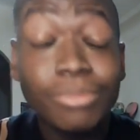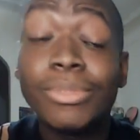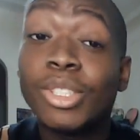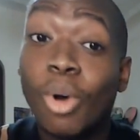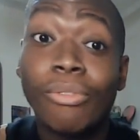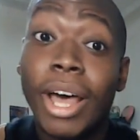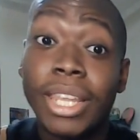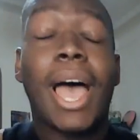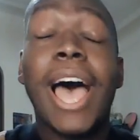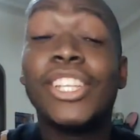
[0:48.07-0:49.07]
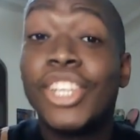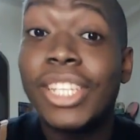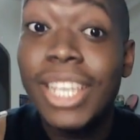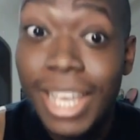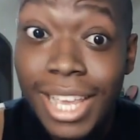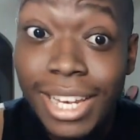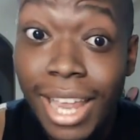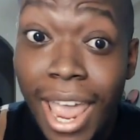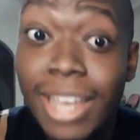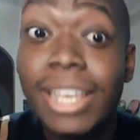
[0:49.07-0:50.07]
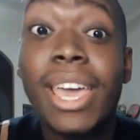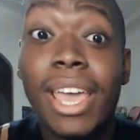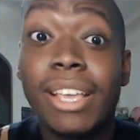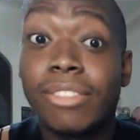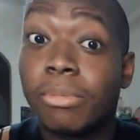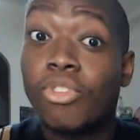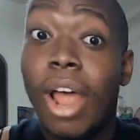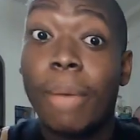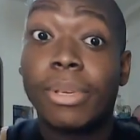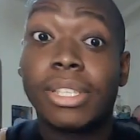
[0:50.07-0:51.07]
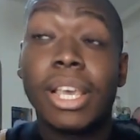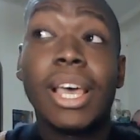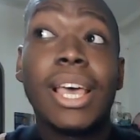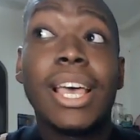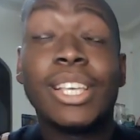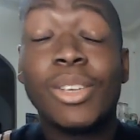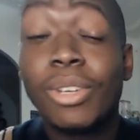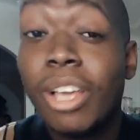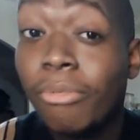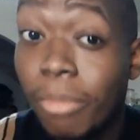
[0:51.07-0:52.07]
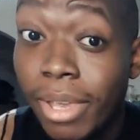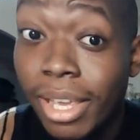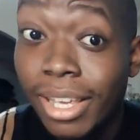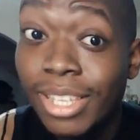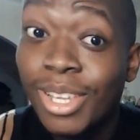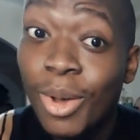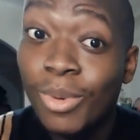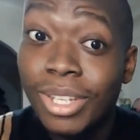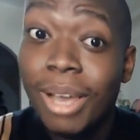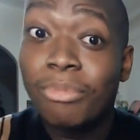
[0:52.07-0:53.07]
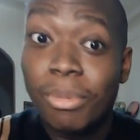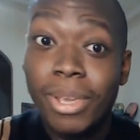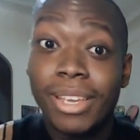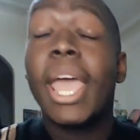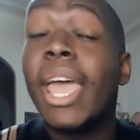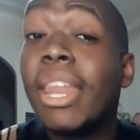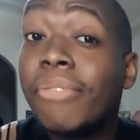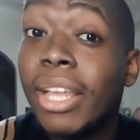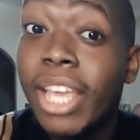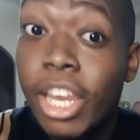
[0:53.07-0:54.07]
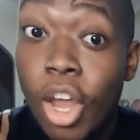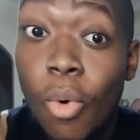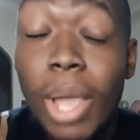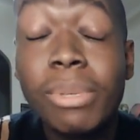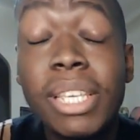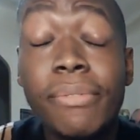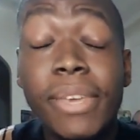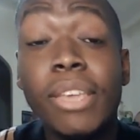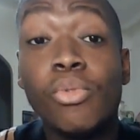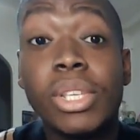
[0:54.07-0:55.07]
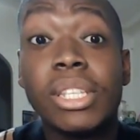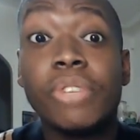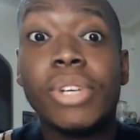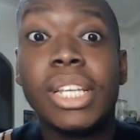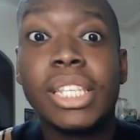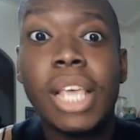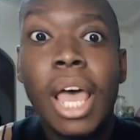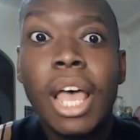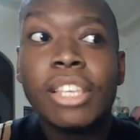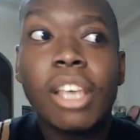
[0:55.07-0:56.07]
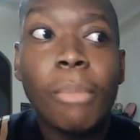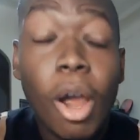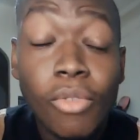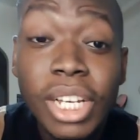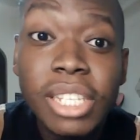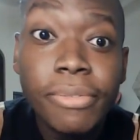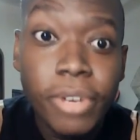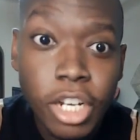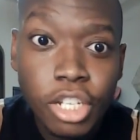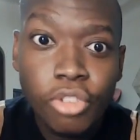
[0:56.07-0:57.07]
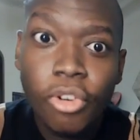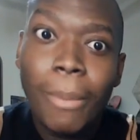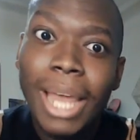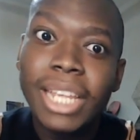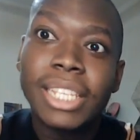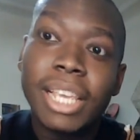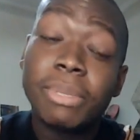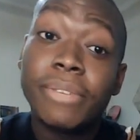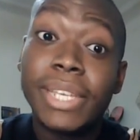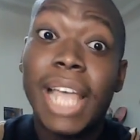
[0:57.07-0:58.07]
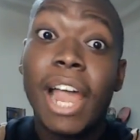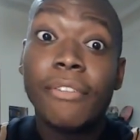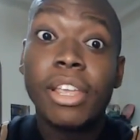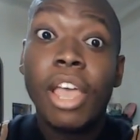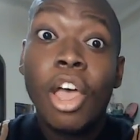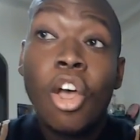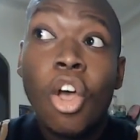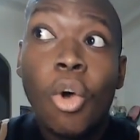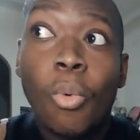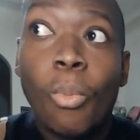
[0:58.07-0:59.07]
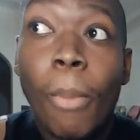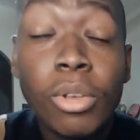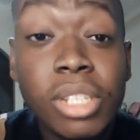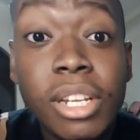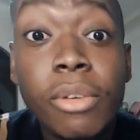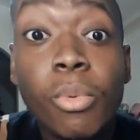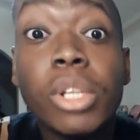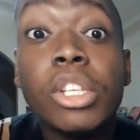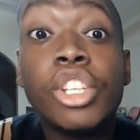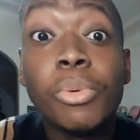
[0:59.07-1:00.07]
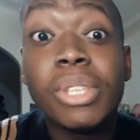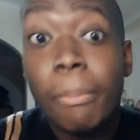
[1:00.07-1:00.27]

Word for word: It's all for Aaliyah. I just hit 8K subscribers. It's only up from here. It's only up from here. And if y'all didn't know, MTV recently released some unreleased footage from Aaliyah's MTV Diary, mostly when she was in